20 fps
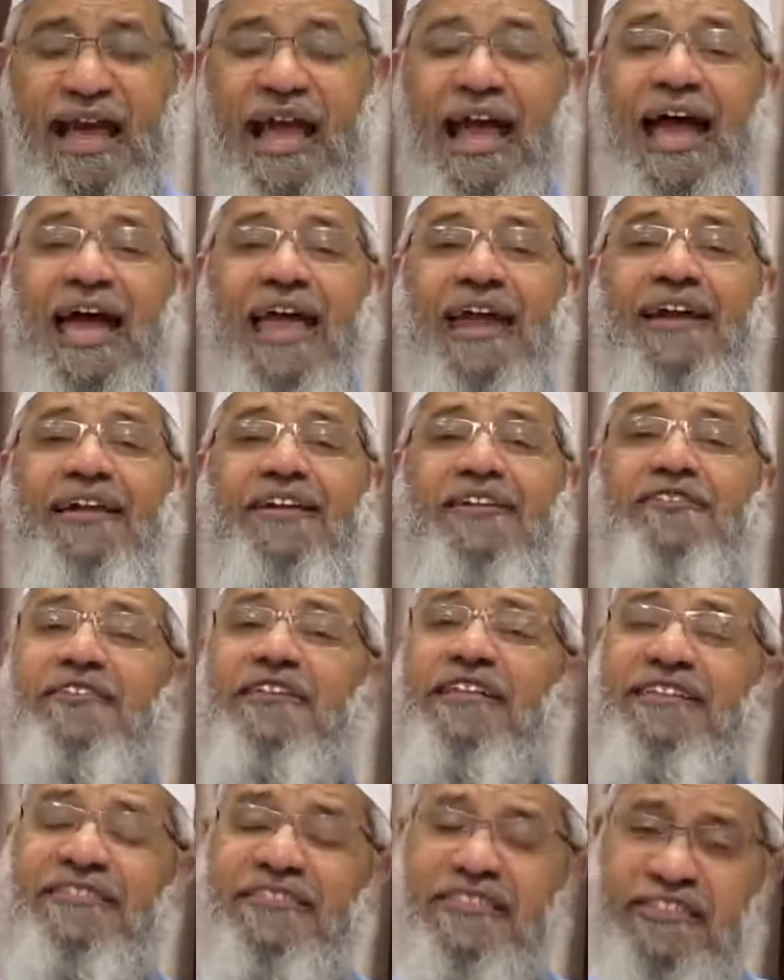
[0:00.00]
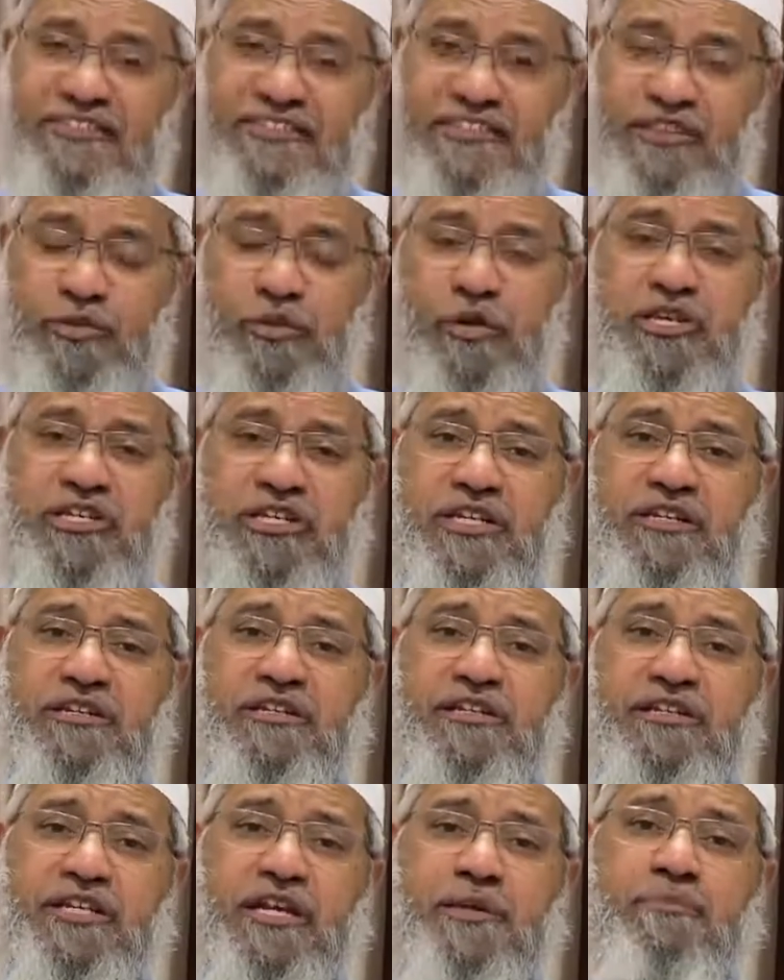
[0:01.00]
And it is in this
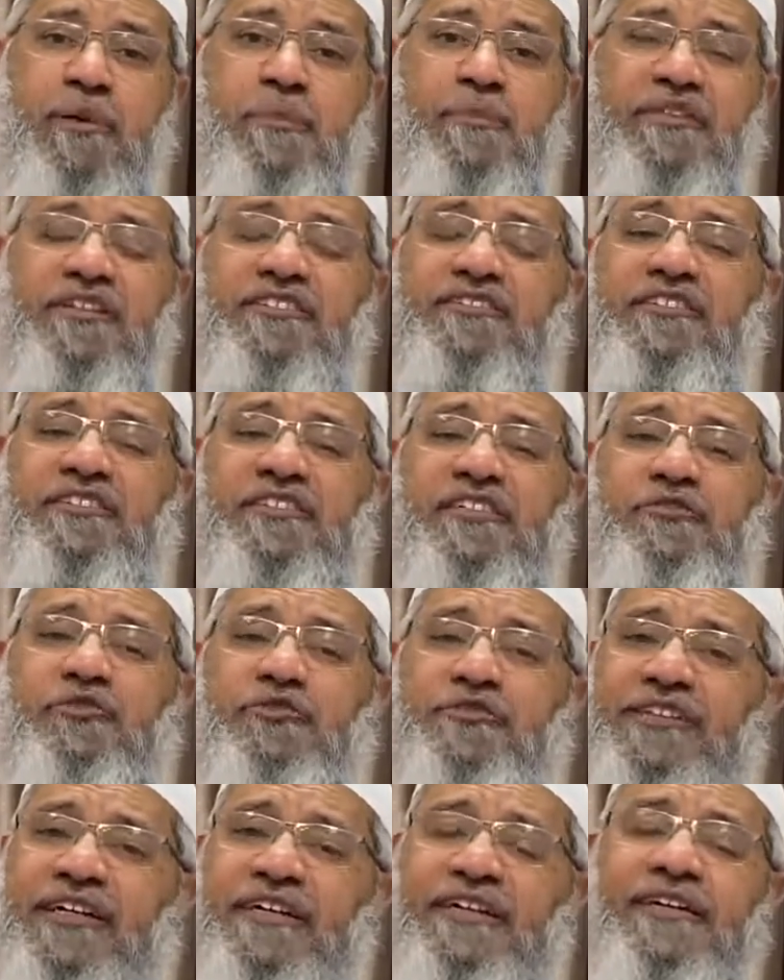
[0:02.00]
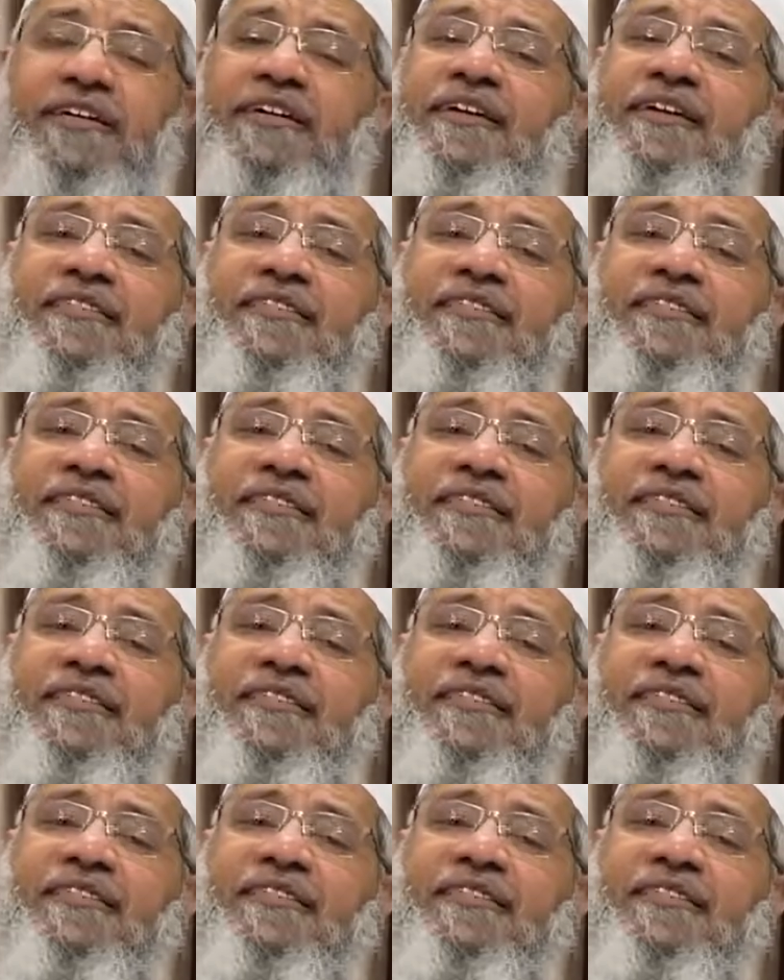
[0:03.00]
situation, Sheikh Muhammad Hassan Dadu said